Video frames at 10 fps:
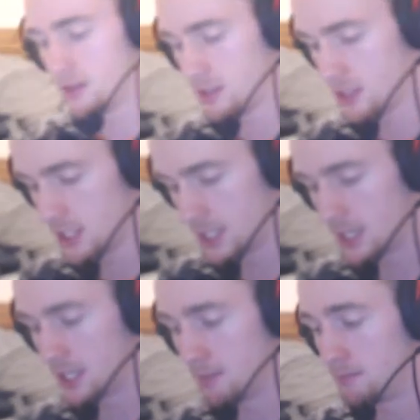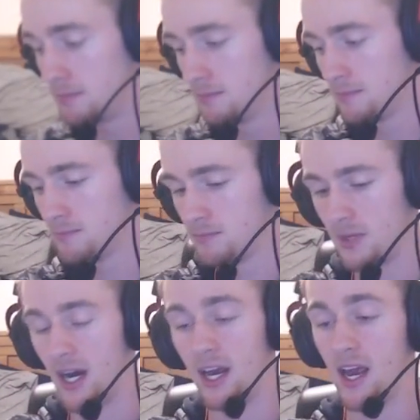
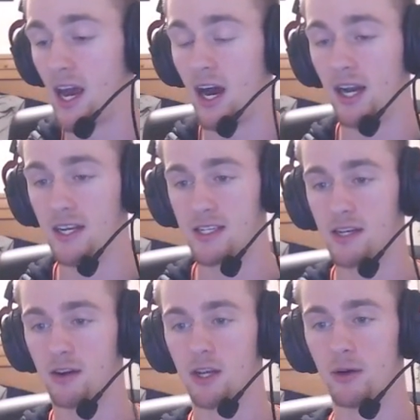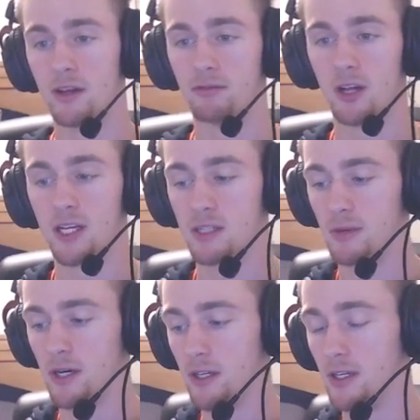I honestly don't know any flaws about it.